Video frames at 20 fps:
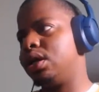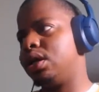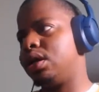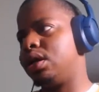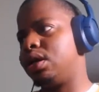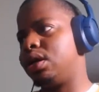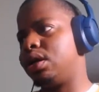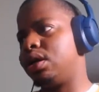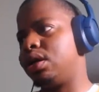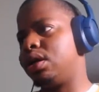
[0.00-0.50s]

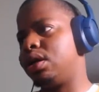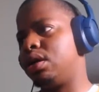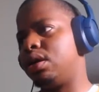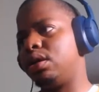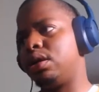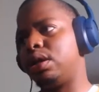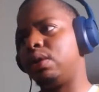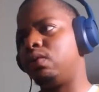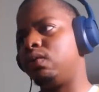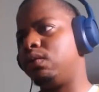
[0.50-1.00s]

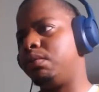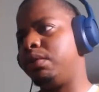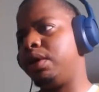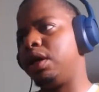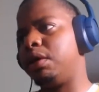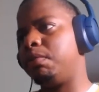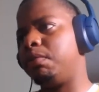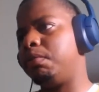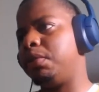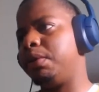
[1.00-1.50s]
That will
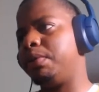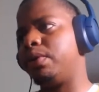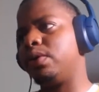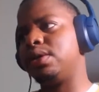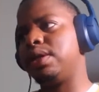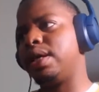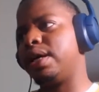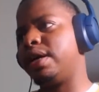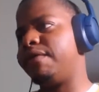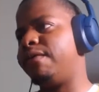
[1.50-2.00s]
make
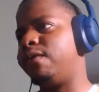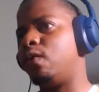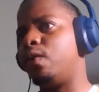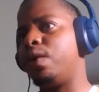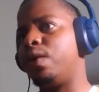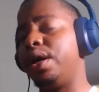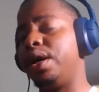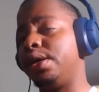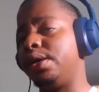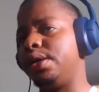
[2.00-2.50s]
people's life
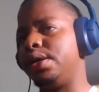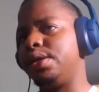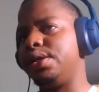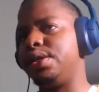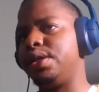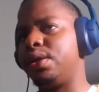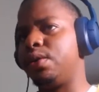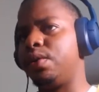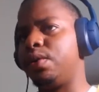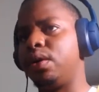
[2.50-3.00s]
way
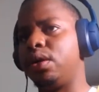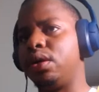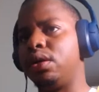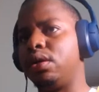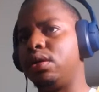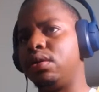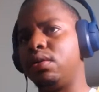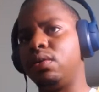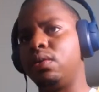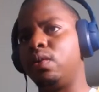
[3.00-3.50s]
easier
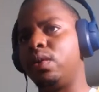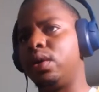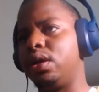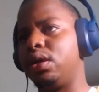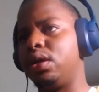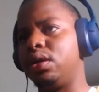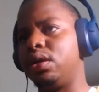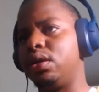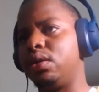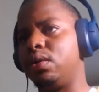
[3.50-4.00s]

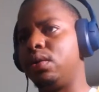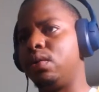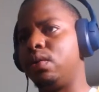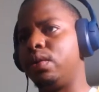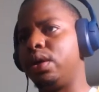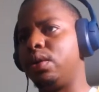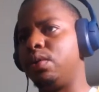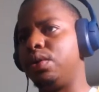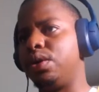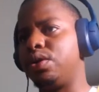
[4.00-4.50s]
when
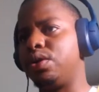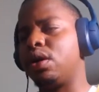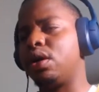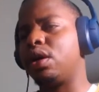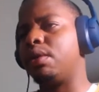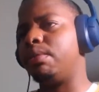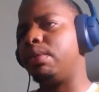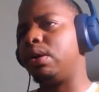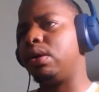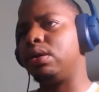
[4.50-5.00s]
we talk
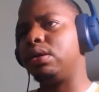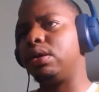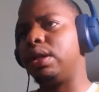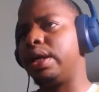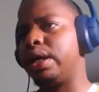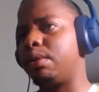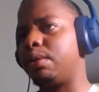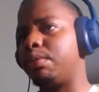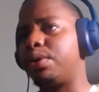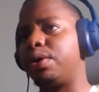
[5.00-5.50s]
about
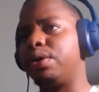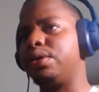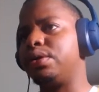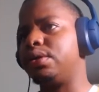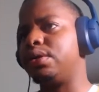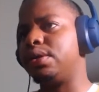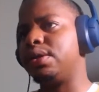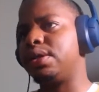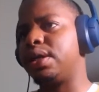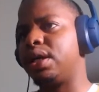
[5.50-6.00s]
like
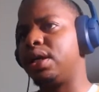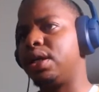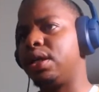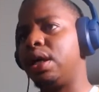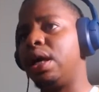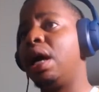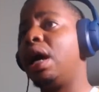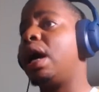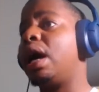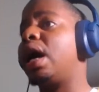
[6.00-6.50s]
product design.
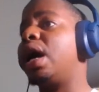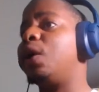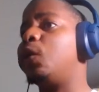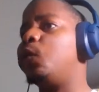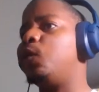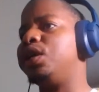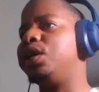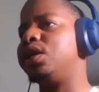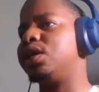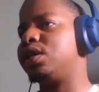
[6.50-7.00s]
I
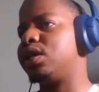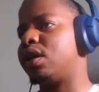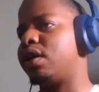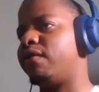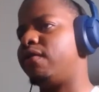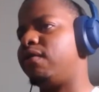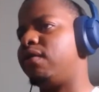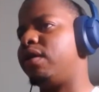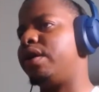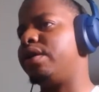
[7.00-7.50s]
wish
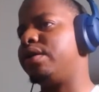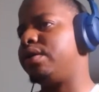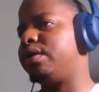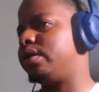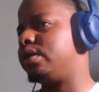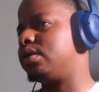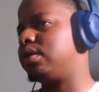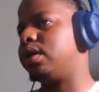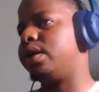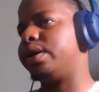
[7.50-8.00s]
I've learned
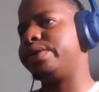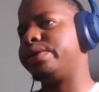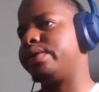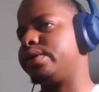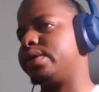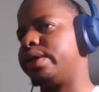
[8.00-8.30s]
these lessons